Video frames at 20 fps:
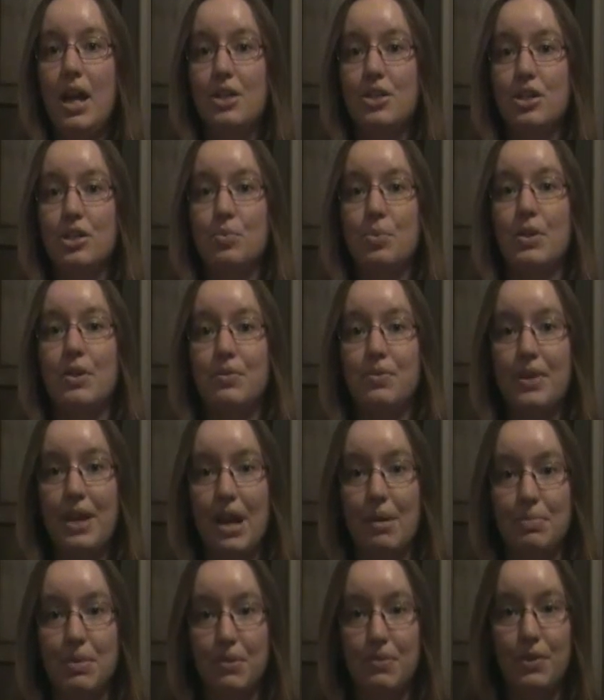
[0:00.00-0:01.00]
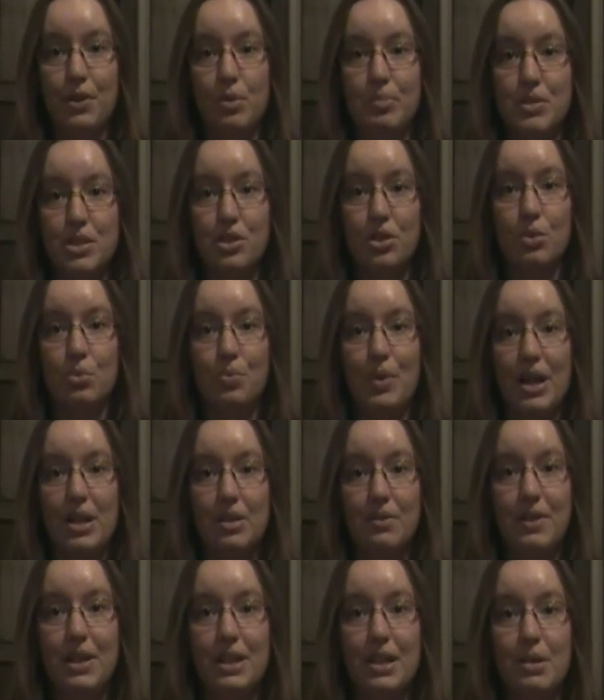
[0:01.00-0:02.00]
just would have kept the film still
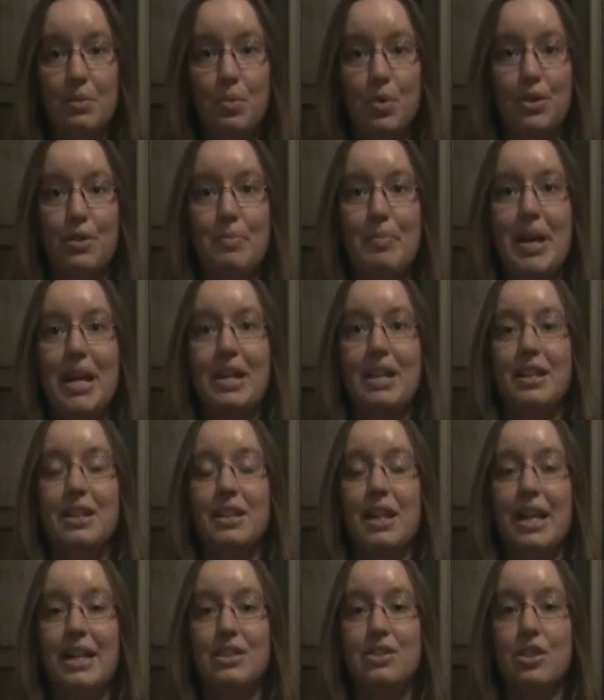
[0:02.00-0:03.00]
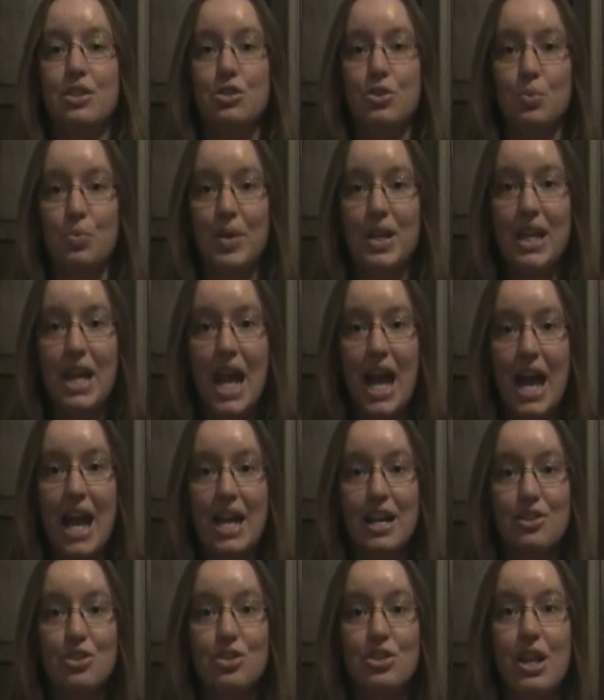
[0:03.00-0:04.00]
relevant. It would have made it like such a
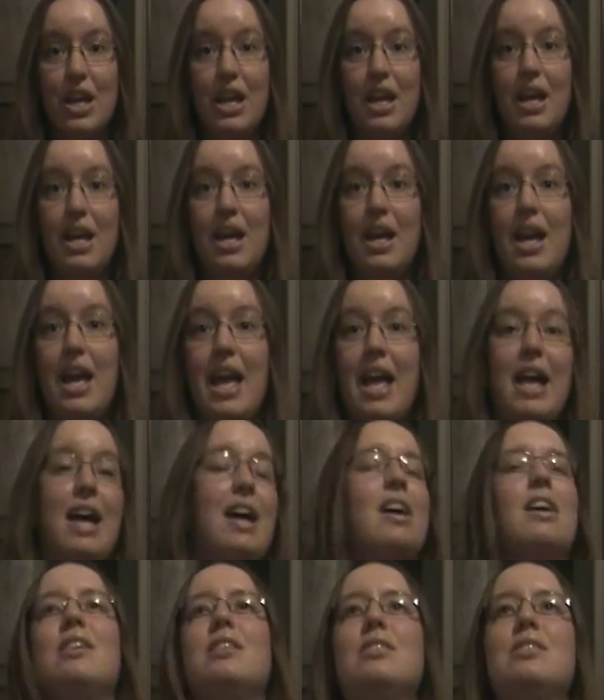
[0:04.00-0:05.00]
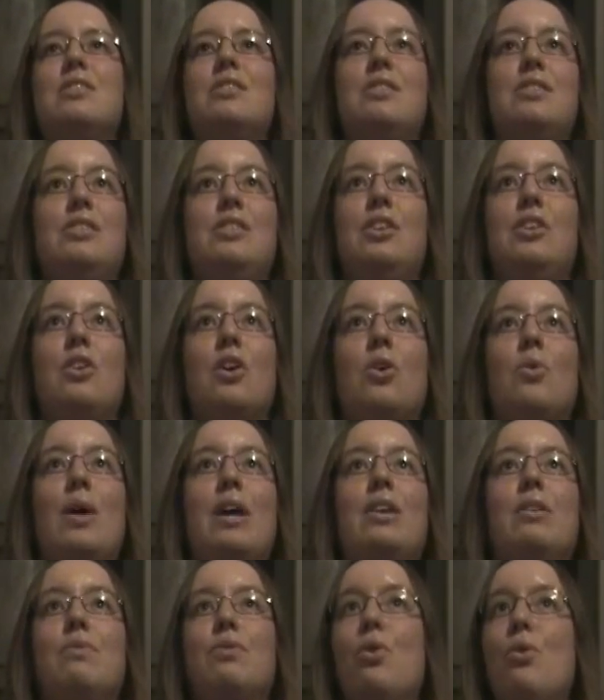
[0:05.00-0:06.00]
rehash. And
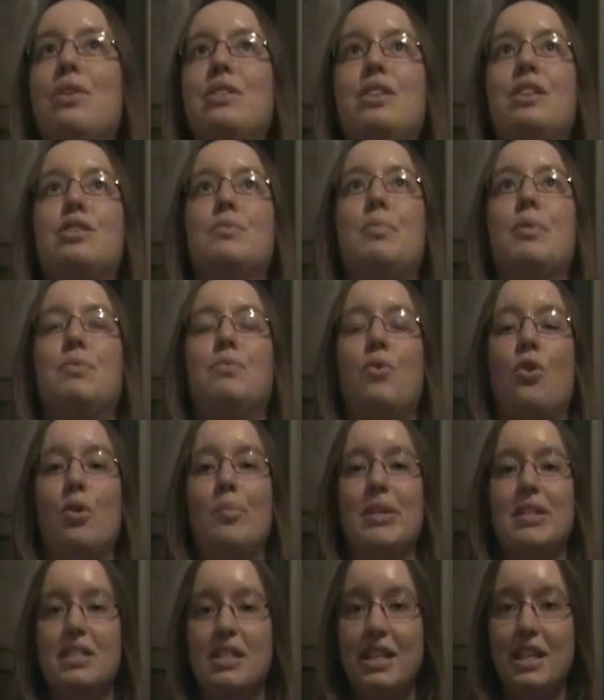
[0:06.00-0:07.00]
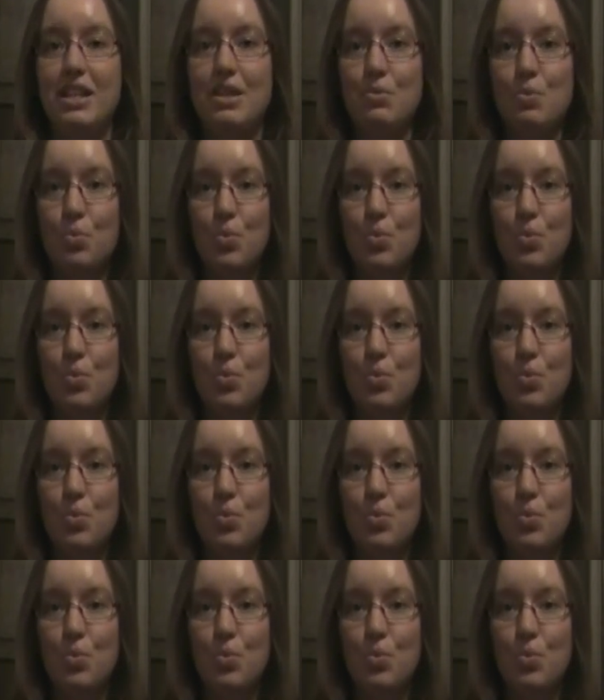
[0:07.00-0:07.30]
and of course his performance, he